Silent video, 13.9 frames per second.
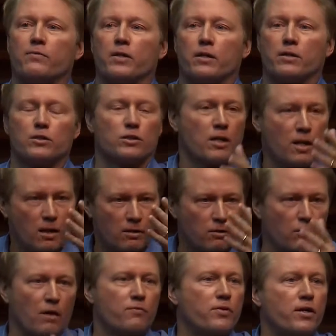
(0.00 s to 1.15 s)
years,
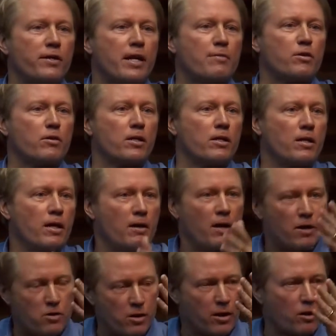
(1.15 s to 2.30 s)
love their neighborhood,
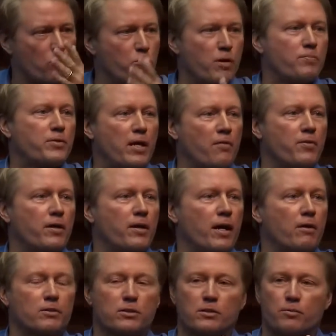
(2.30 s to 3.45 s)
and you're going to rip down their
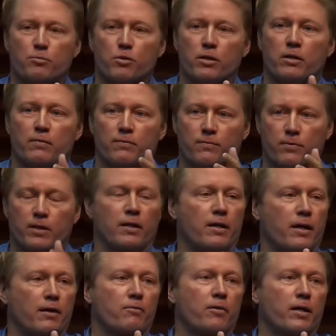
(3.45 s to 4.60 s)
house to put in a frickin'
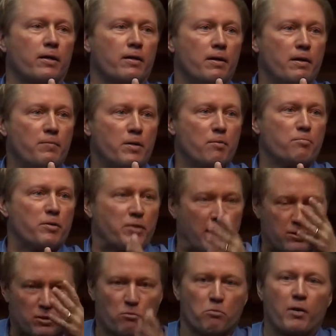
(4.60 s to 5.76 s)
highway. But
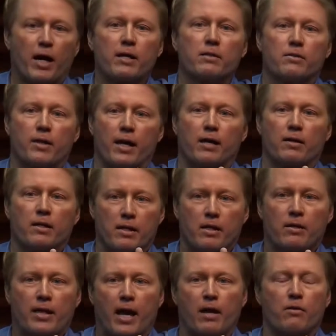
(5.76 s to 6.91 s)
that's the right thing, either
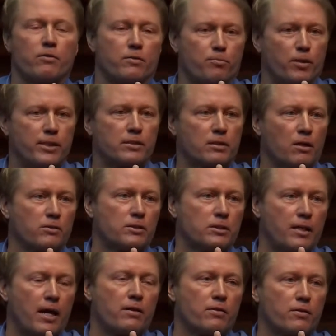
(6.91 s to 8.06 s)
that or the place goes
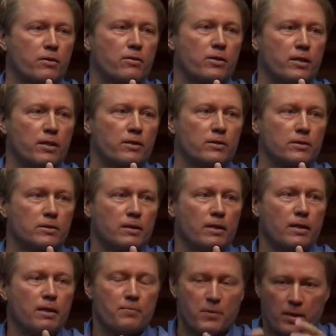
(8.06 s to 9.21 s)
dead in 30 years.
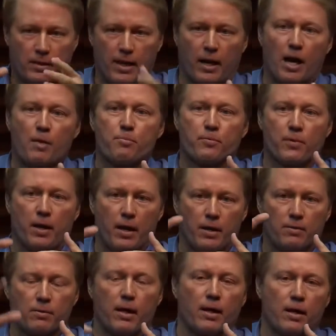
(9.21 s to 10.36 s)
And got up
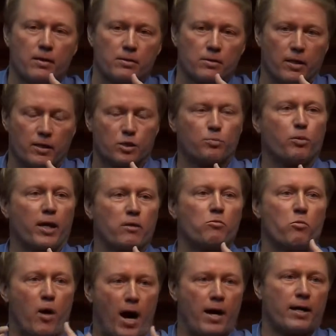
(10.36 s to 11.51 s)
and, and explained
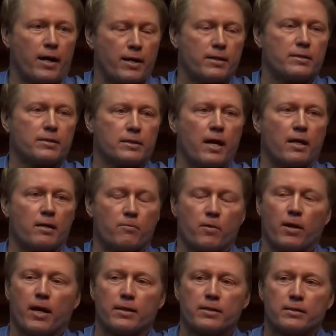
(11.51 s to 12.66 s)
why I had decided what
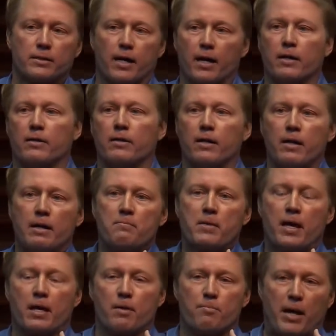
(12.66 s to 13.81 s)
I had decided.
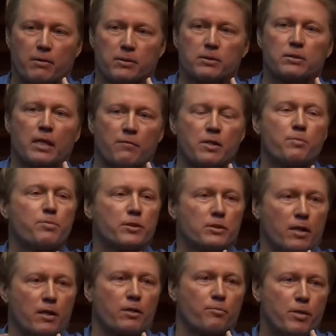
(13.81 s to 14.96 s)
And about
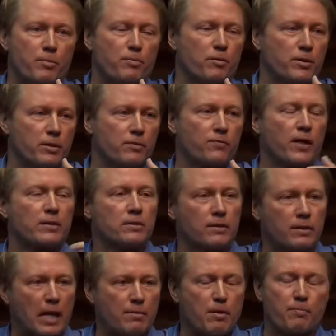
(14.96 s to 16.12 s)
70% of the people being
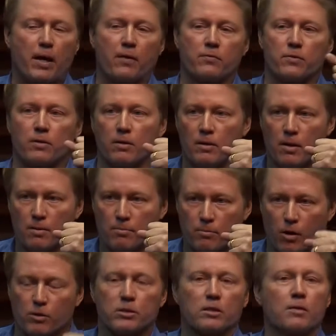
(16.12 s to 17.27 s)
divested came up after,
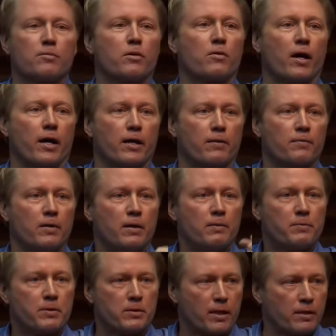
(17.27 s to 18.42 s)
most of them crying,
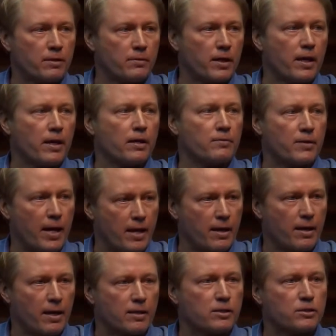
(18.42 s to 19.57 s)
saying that they, they
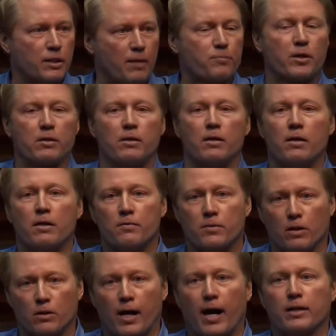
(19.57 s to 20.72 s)
accepted
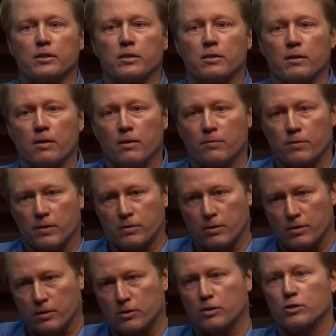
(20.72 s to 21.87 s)
the logic that the
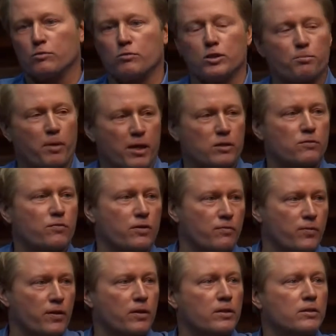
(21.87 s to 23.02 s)
decision was best for the
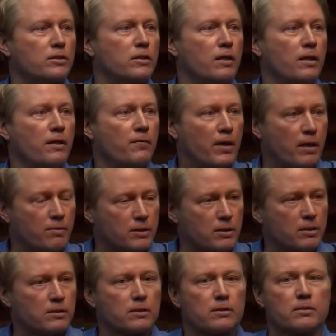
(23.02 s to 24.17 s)
village and that was
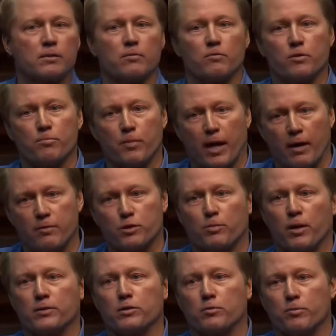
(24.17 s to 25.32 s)
consistent with my
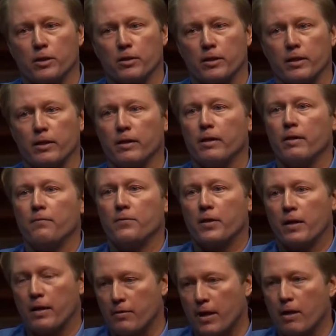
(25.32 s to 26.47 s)
responsibility.
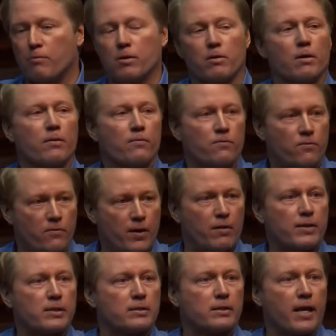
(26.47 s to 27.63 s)
And they were
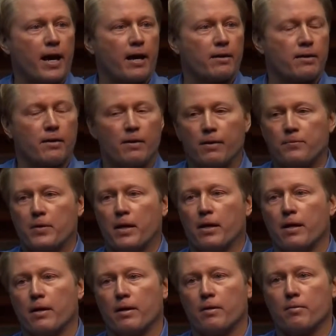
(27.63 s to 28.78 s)
very sad,
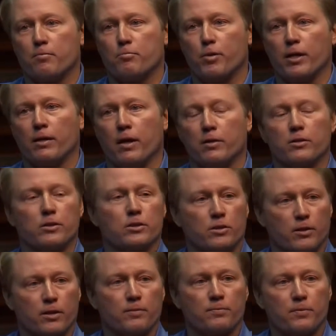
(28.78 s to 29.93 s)
uh, but
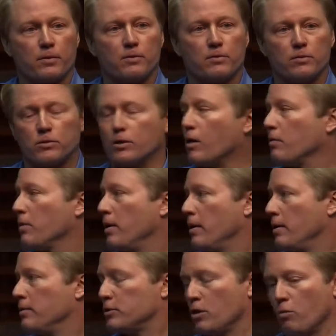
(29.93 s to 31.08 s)
understood. So,
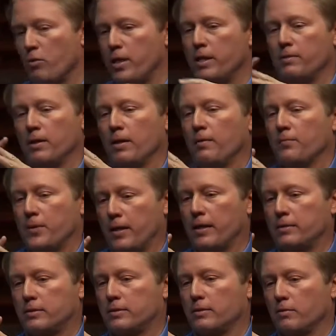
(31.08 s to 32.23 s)
so we,
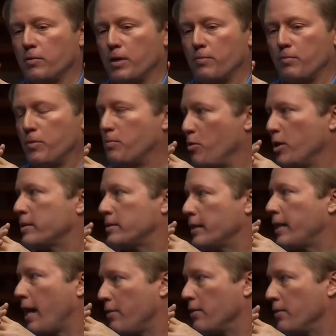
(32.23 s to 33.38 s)
it's, we, we put it
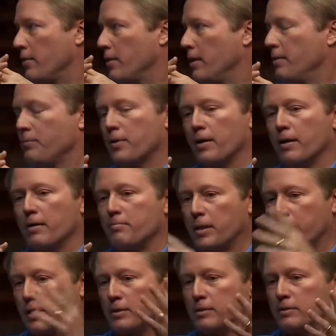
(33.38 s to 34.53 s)
together uh,
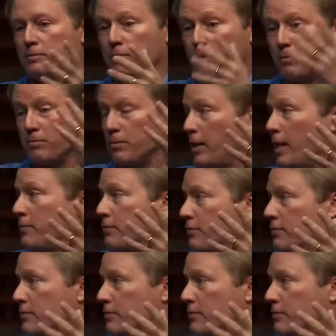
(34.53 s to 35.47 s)
because you know, life,